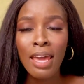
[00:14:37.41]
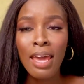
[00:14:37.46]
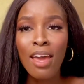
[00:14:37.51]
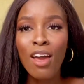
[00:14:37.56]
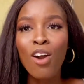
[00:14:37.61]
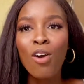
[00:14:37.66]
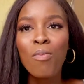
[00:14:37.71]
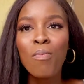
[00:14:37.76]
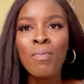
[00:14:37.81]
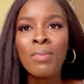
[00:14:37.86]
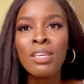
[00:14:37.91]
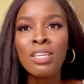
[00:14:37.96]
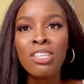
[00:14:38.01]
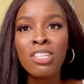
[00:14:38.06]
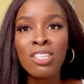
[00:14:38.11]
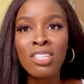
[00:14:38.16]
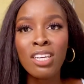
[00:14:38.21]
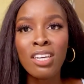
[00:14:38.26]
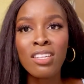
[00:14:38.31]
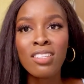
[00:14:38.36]
Help me
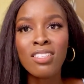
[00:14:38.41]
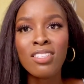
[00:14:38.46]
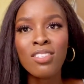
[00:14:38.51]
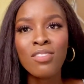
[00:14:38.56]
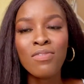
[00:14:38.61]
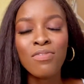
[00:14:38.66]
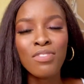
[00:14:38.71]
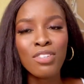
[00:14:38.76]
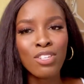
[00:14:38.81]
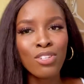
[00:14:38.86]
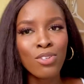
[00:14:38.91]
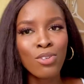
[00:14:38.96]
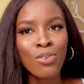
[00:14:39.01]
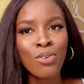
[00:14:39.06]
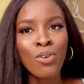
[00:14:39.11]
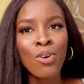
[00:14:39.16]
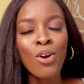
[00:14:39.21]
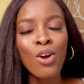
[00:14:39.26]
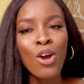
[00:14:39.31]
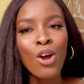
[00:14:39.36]
share this
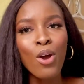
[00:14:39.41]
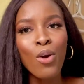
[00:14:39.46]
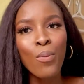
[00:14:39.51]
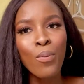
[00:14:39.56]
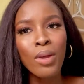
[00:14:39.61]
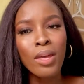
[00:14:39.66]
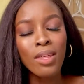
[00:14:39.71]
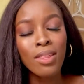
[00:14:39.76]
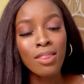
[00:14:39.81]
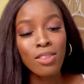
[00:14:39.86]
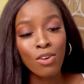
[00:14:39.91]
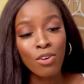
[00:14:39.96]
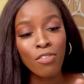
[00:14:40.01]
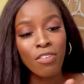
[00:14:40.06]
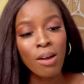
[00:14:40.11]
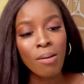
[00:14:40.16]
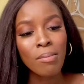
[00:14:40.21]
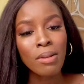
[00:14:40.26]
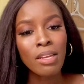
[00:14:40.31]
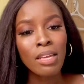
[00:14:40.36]
video with your
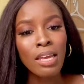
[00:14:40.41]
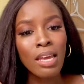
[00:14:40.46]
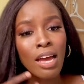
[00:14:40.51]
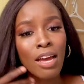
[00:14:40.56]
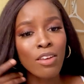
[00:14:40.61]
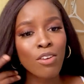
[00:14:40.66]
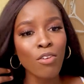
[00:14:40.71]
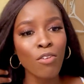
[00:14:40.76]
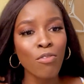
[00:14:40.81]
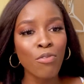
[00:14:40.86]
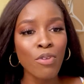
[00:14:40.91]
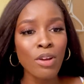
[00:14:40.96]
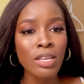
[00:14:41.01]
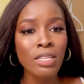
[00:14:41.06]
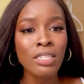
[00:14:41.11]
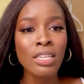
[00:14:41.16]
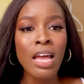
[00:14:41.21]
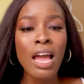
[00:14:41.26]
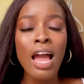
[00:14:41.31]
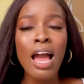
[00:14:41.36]
family and your
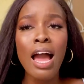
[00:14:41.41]
friends,